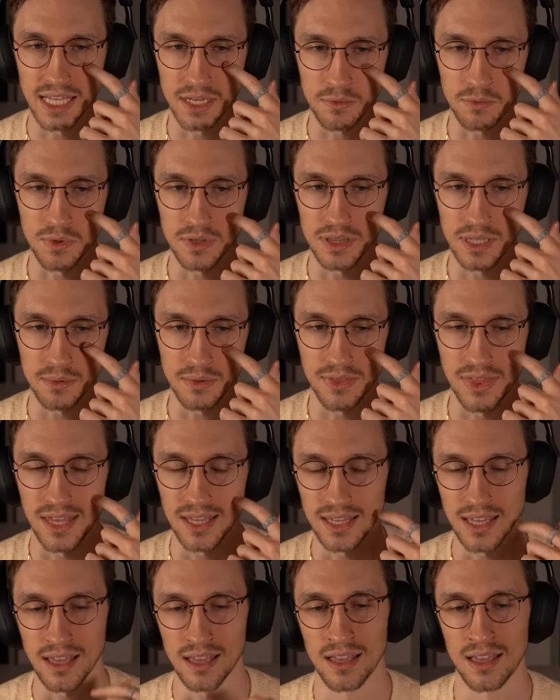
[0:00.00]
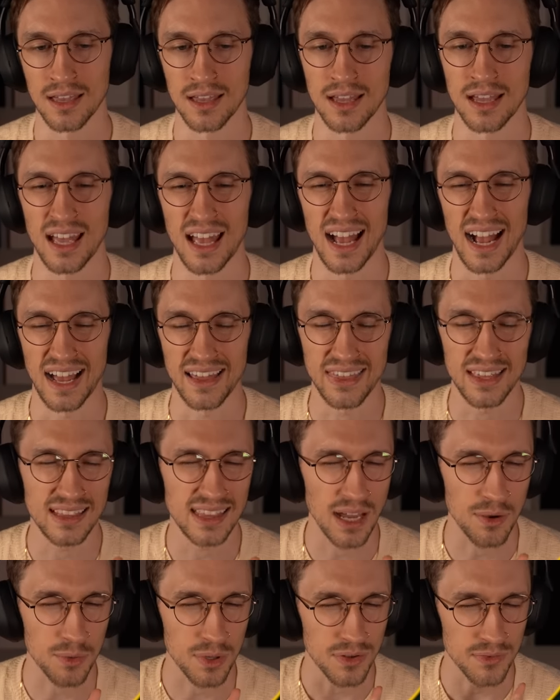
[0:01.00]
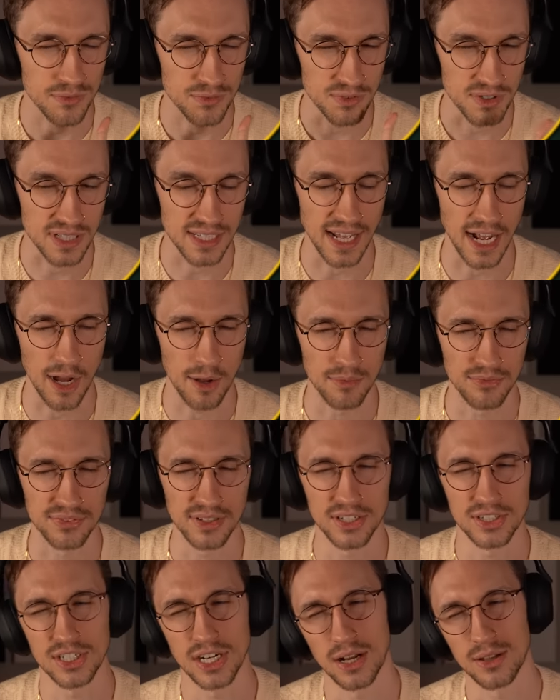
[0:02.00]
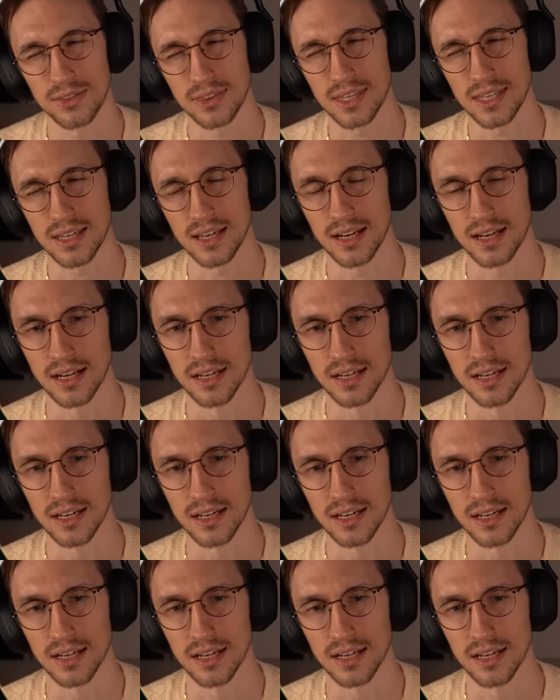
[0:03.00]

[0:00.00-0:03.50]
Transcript: like what they were thinking. I think that would have really helped flesh out the